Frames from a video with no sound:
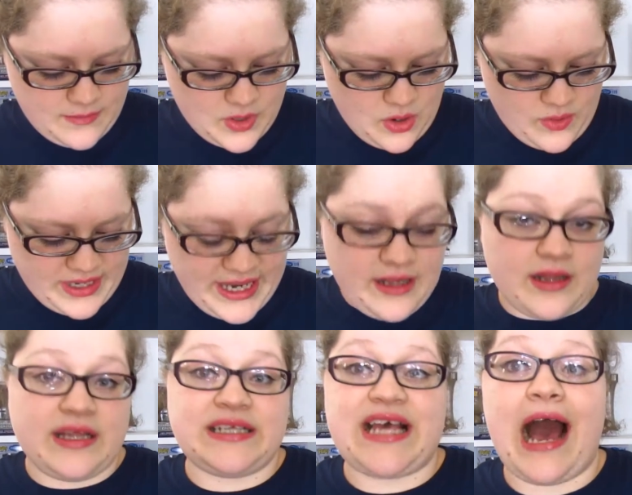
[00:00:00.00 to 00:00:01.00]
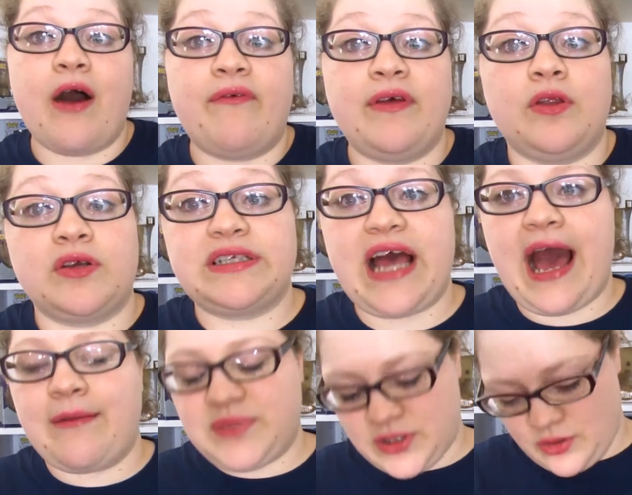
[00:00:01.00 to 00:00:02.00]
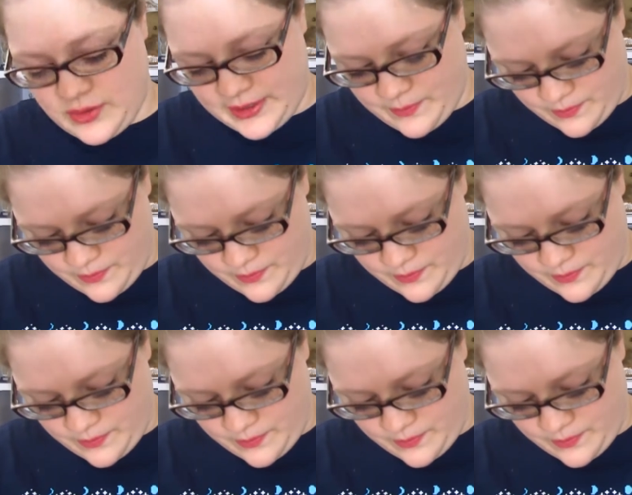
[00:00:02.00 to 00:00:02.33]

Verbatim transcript: Oh, and he his outfit looks absolutely